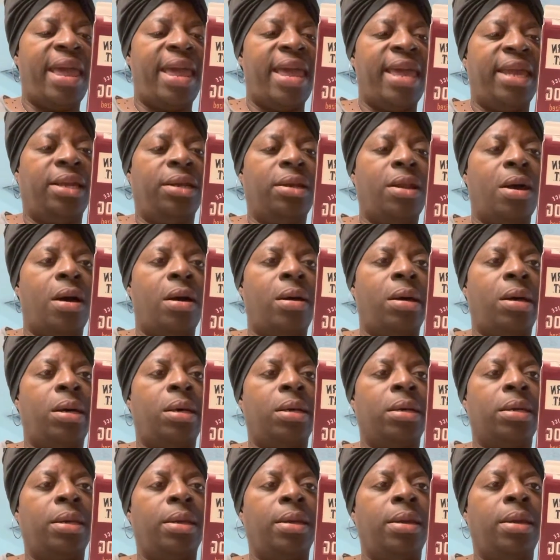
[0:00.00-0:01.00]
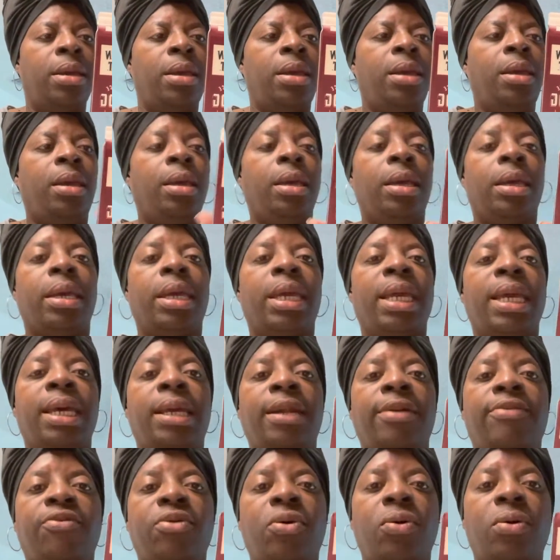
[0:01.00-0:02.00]
eggnog.
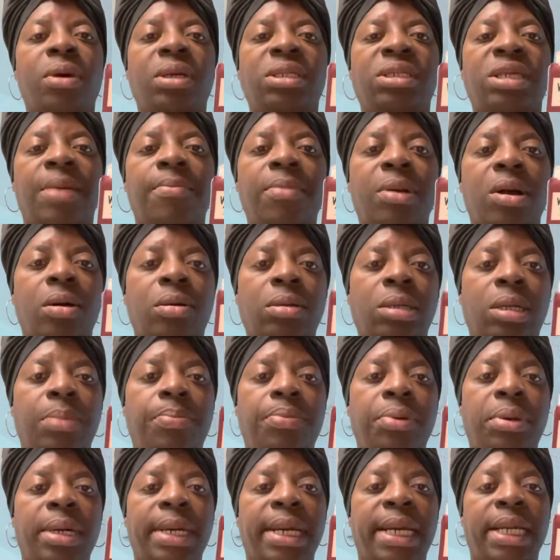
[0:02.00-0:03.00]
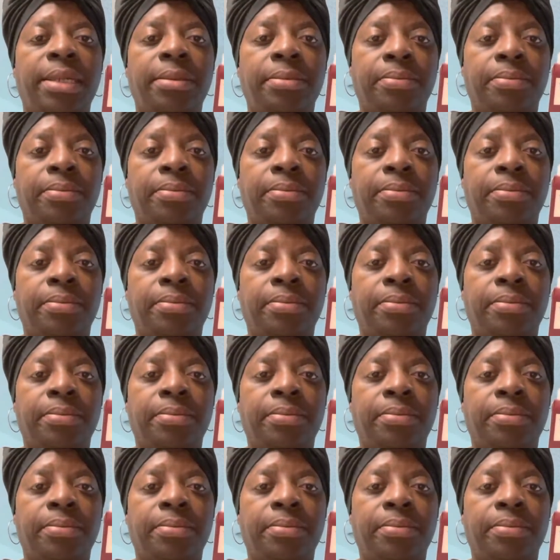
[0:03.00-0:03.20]
And of course, I'm gonna put,